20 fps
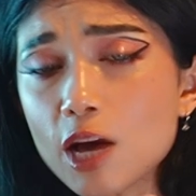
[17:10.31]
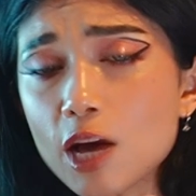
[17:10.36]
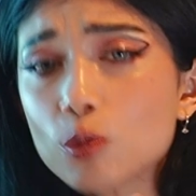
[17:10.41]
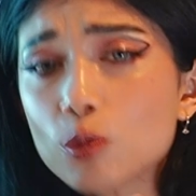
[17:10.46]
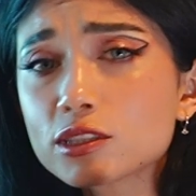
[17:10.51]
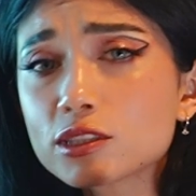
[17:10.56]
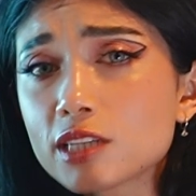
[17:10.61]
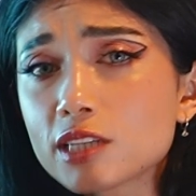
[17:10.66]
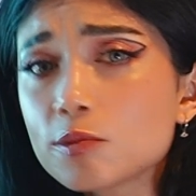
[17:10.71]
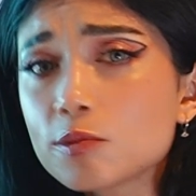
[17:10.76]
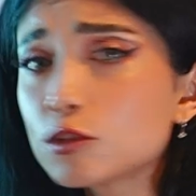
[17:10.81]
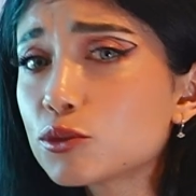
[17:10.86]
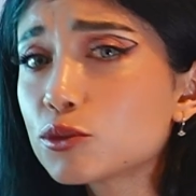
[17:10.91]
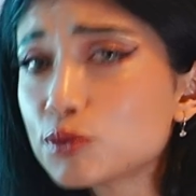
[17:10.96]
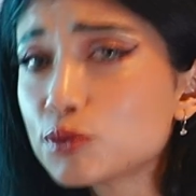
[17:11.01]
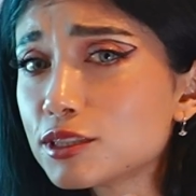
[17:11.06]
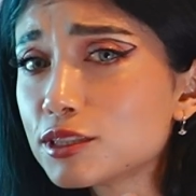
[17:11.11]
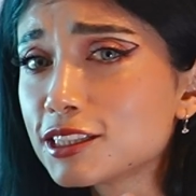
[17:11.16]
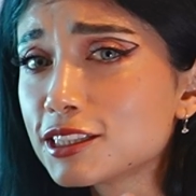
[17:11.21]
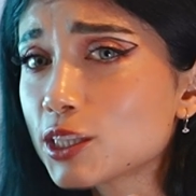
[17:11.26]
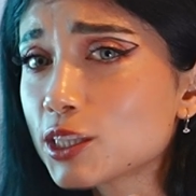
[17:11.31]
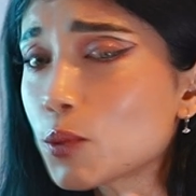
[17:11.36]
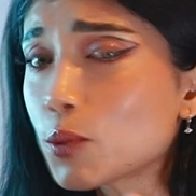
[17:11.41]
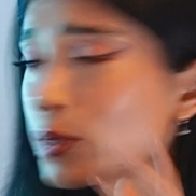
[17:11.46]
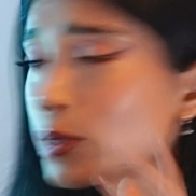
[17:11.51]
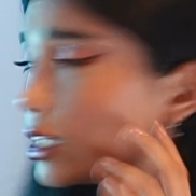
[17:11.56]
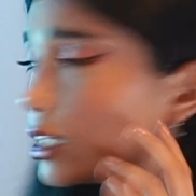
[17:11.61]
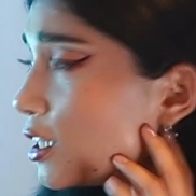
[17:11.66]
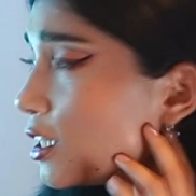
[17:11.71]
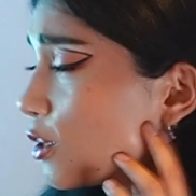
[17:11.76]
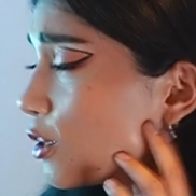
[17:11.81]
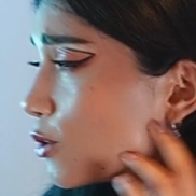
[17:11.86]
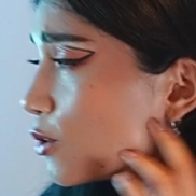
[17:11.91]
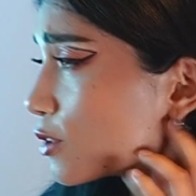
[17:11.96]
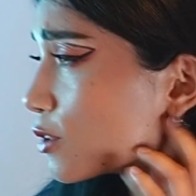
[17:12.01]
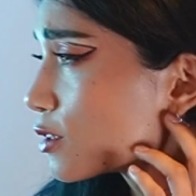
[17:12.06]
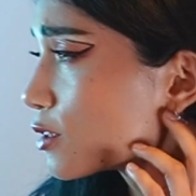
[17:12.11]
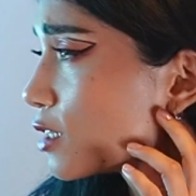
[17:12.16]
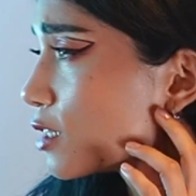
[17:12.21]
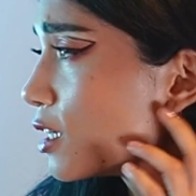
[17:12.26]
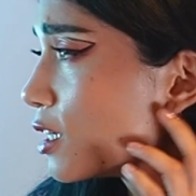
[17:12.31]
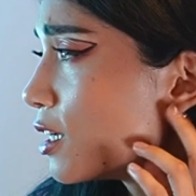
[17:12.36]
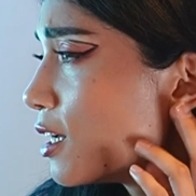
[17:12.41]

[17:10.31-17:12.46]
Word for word: was able to see so many looks.